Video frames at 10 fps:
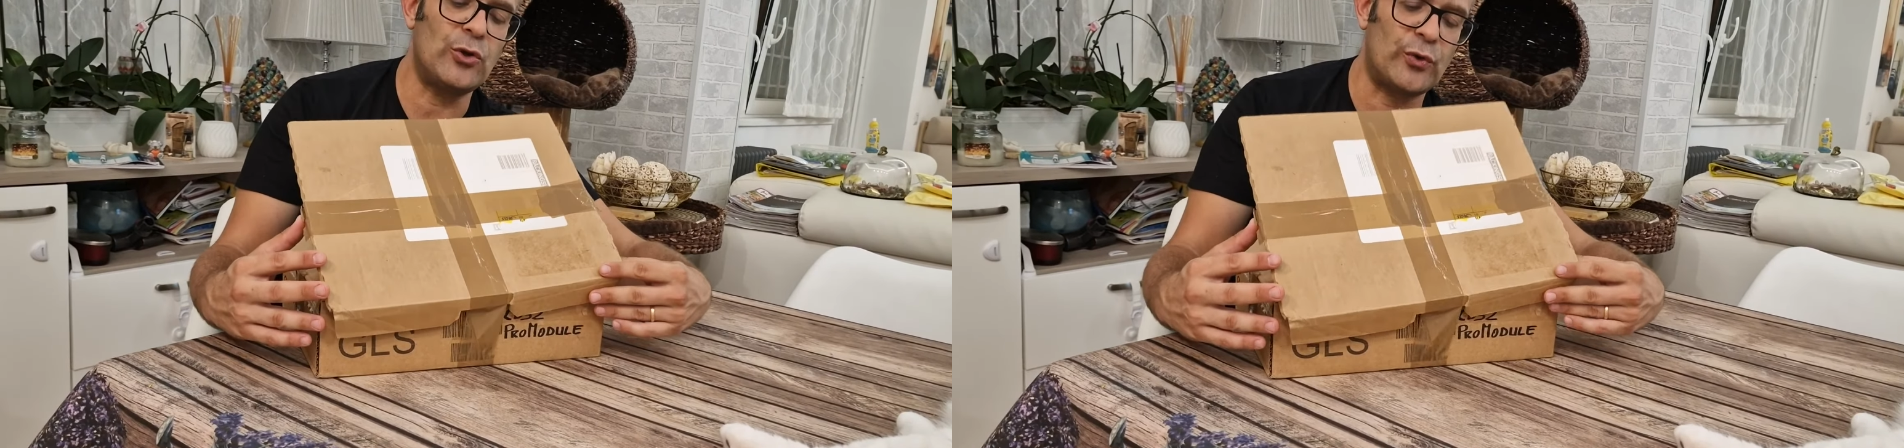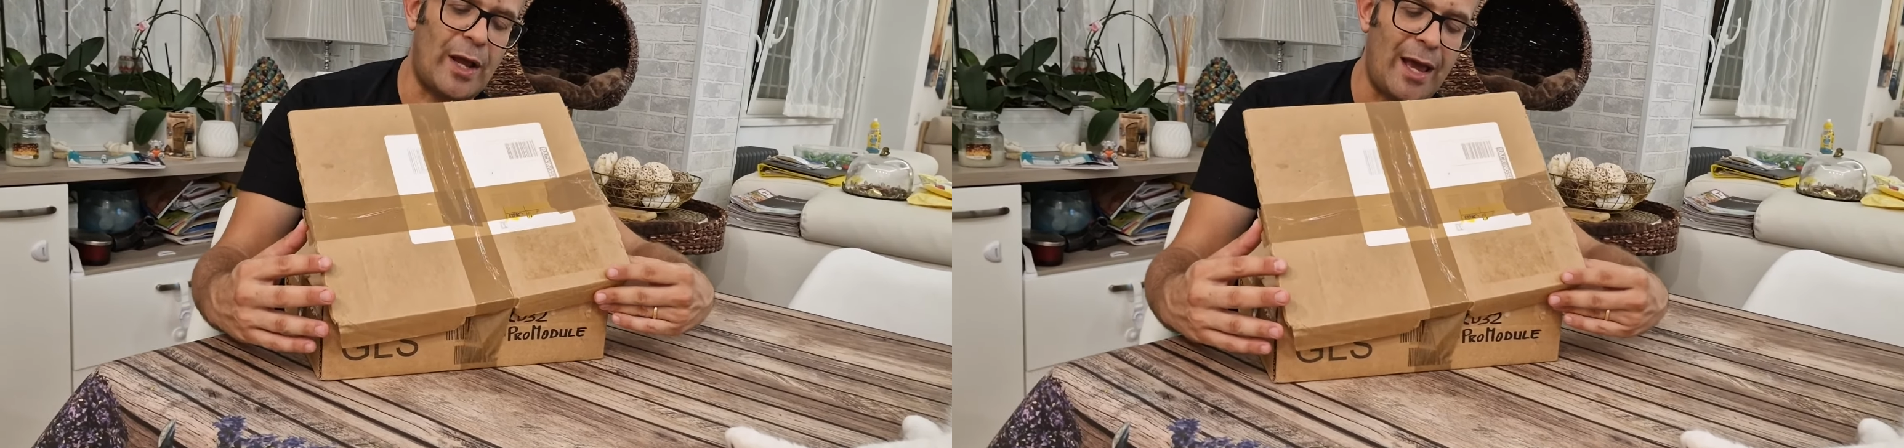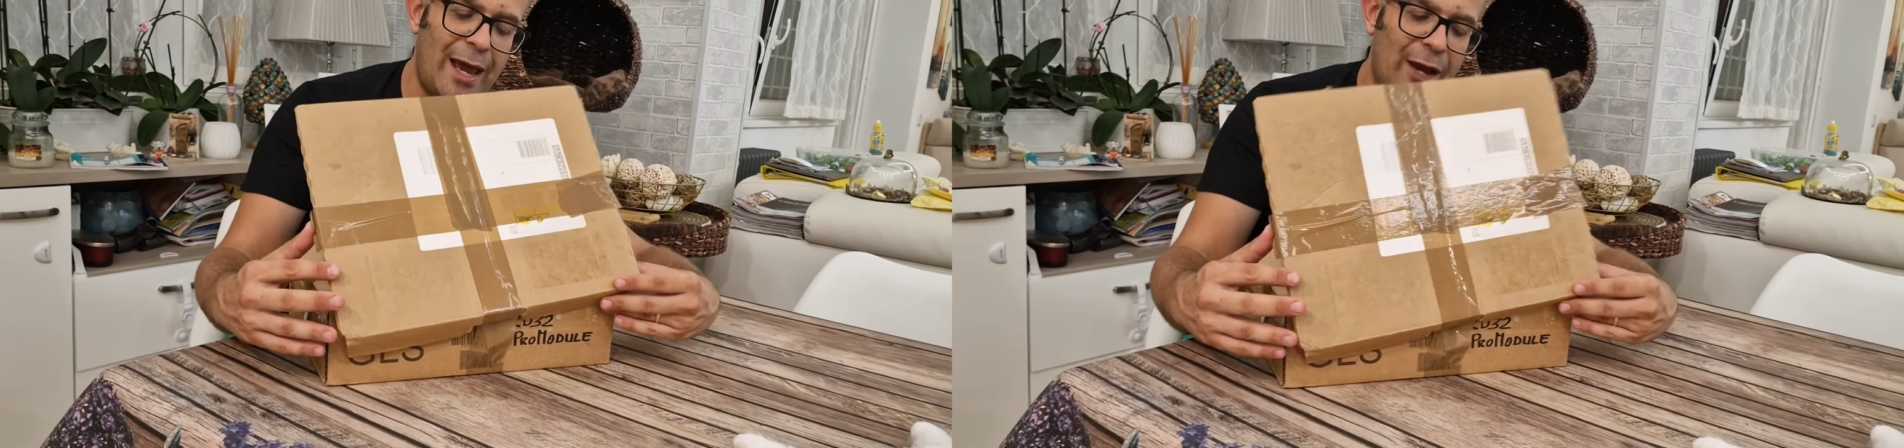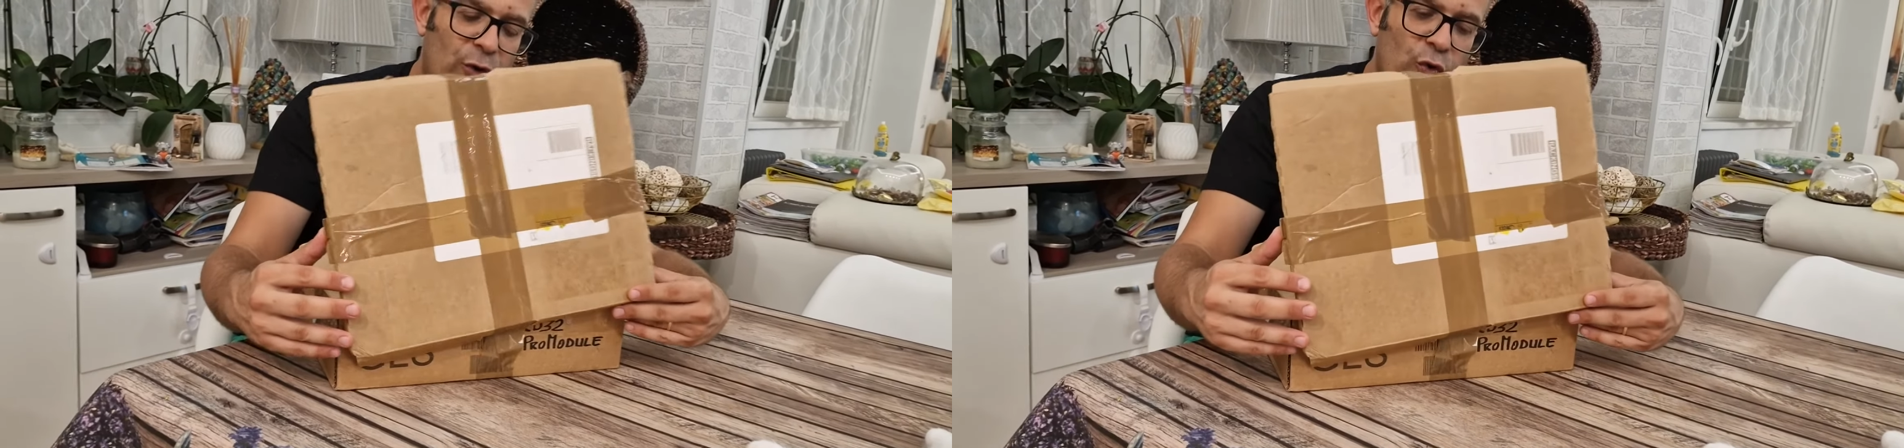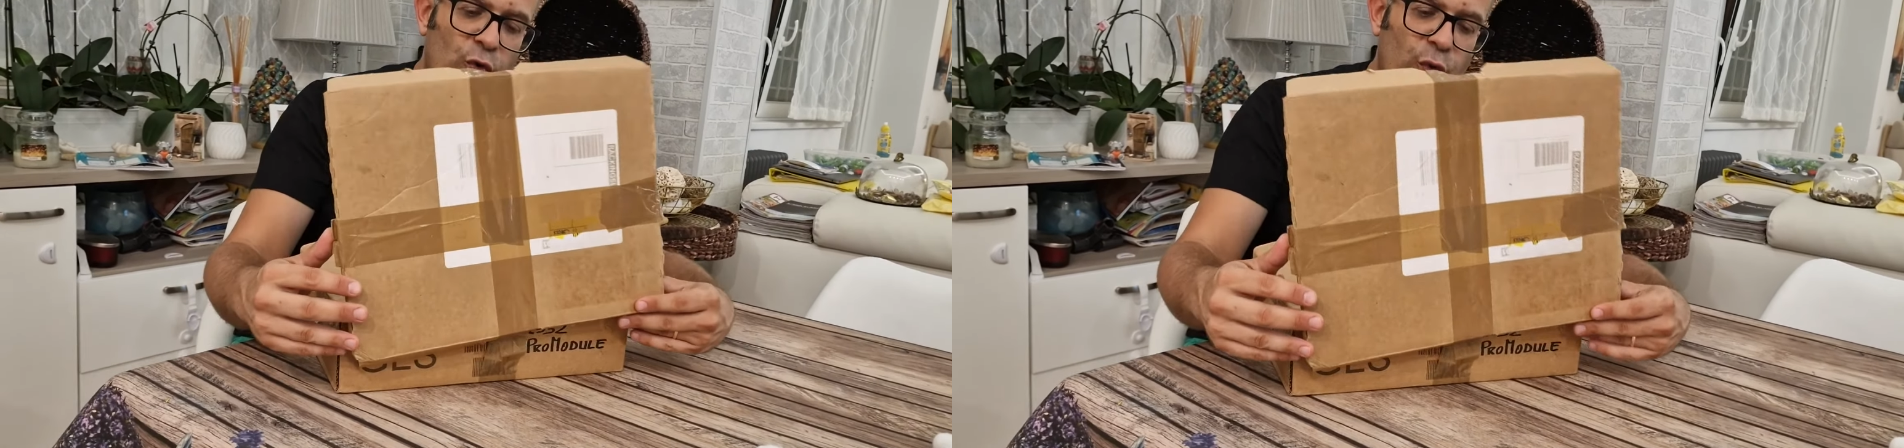So here
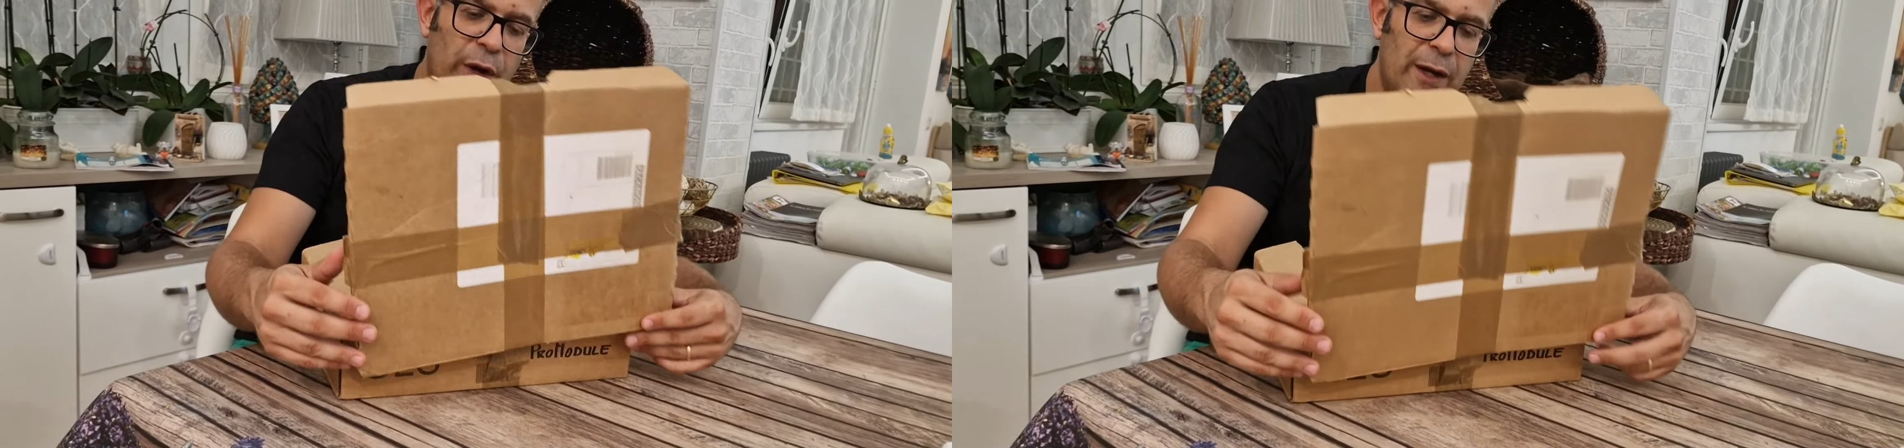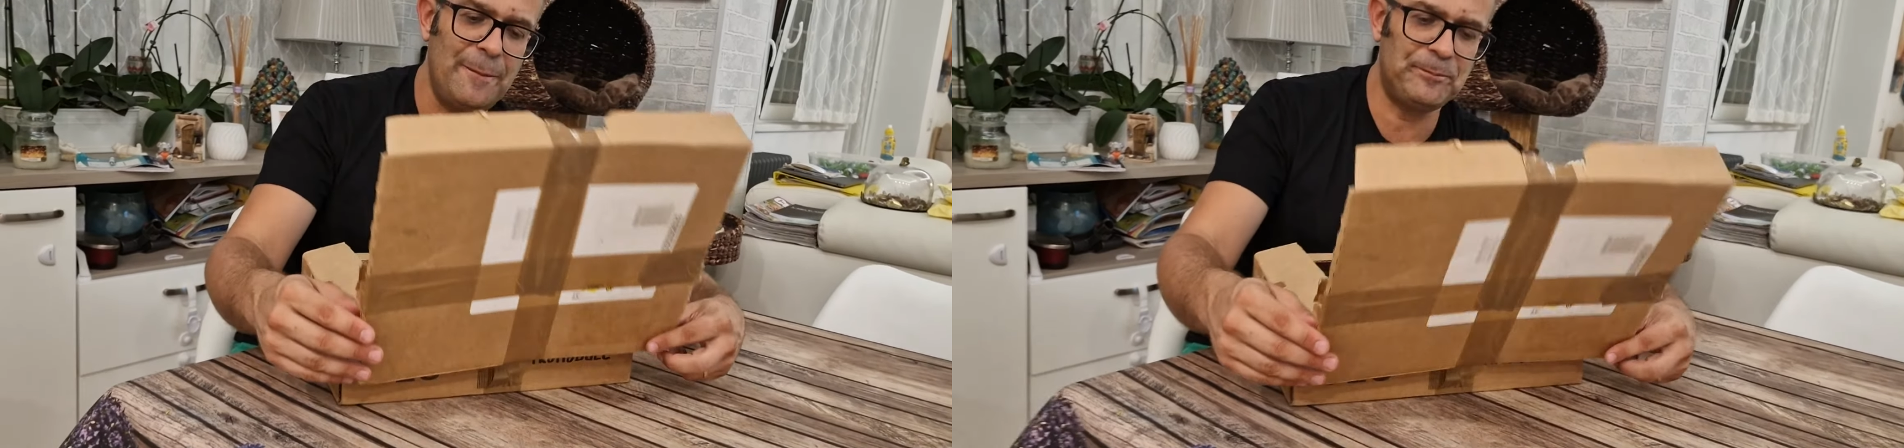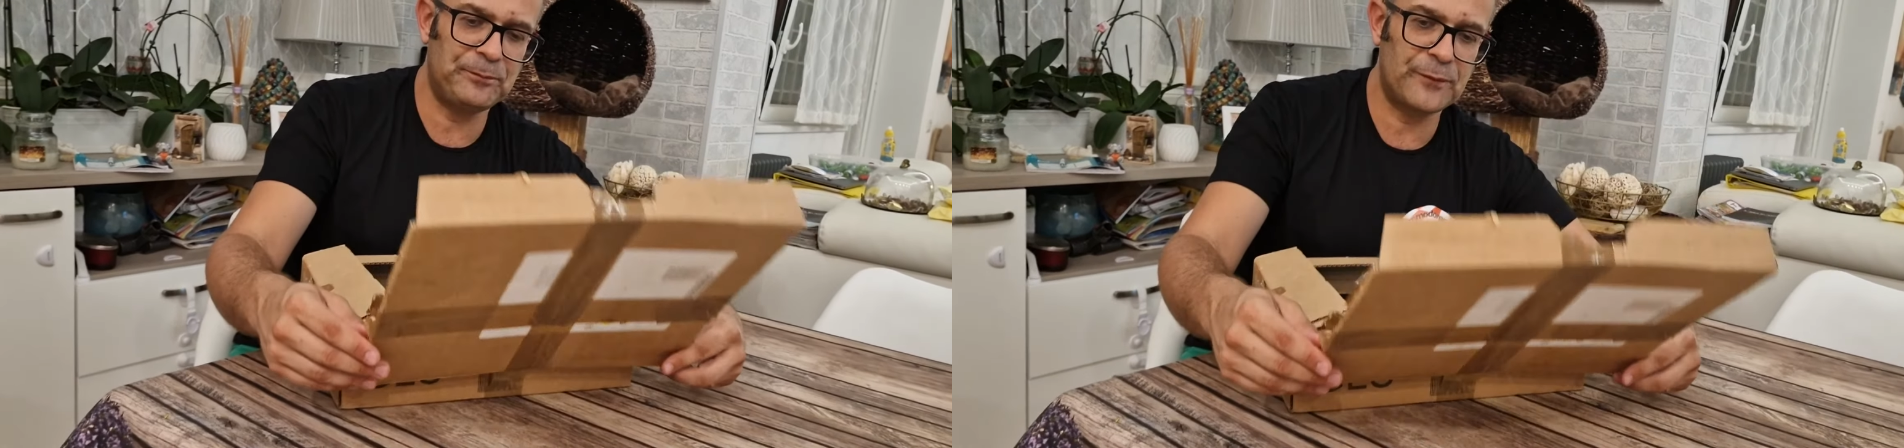we open the box